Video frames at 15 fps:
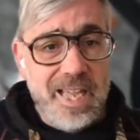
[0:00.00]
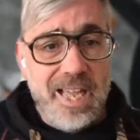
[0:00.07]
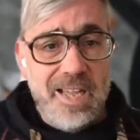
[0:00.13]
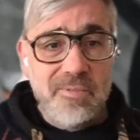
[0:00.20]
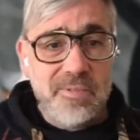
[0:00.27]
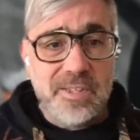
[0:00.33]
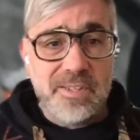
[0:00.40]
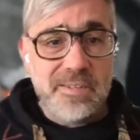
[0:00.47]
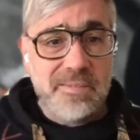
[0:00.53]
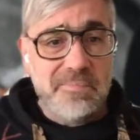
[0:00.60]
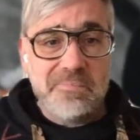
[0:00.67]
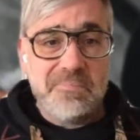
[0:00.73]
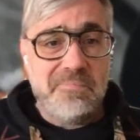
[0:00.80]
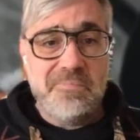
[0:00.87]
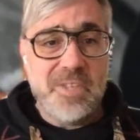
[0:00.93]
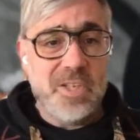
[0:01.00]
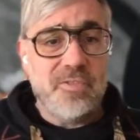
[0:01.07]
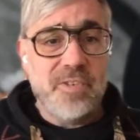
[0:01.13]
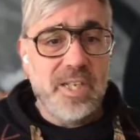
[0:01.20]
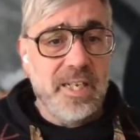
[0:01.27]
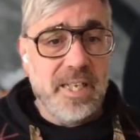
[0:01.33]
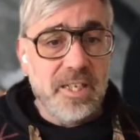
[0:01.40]
because she
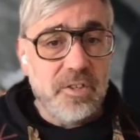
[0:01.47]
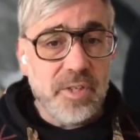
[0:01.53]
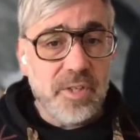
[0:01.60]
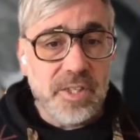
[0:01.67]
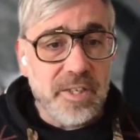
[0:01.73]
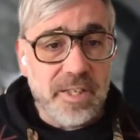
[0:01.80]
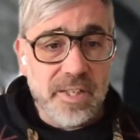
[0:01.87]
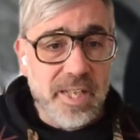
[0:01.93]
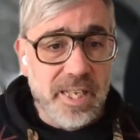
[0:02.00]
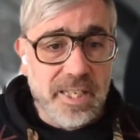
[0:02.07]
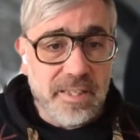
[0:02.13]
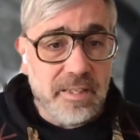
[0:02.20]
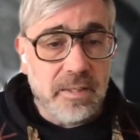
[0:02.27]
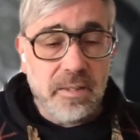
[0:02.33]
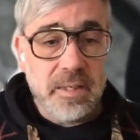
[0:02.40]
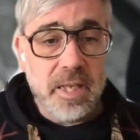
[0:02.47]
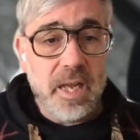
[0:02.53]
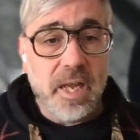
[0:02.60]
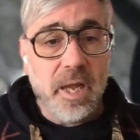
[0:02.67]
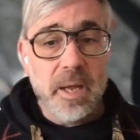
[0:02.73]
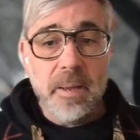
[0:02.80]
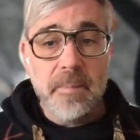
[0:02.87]
just gives milk.
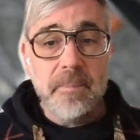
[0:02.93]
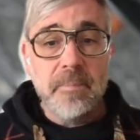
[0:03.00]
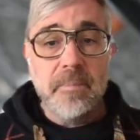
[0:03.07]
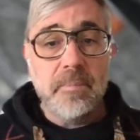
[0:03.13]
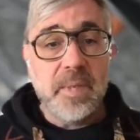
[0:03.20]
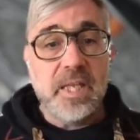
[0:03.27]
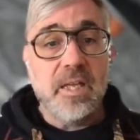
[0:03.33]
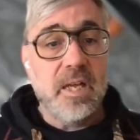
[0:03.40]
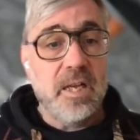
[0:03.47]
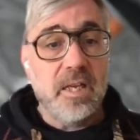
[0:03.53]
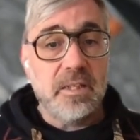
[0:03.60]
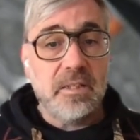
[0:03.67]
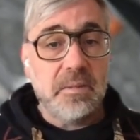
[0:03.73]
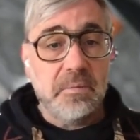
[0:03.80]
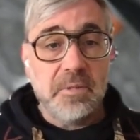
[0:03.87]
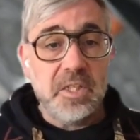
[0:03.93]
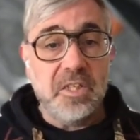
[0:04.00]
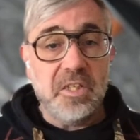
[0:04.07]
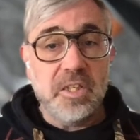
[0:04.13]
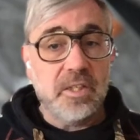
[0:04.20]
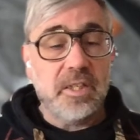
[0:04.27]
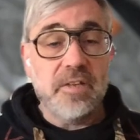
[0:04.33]
And wants to give the milk, of
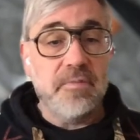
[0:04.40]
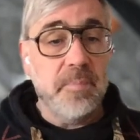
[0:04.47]
course, not to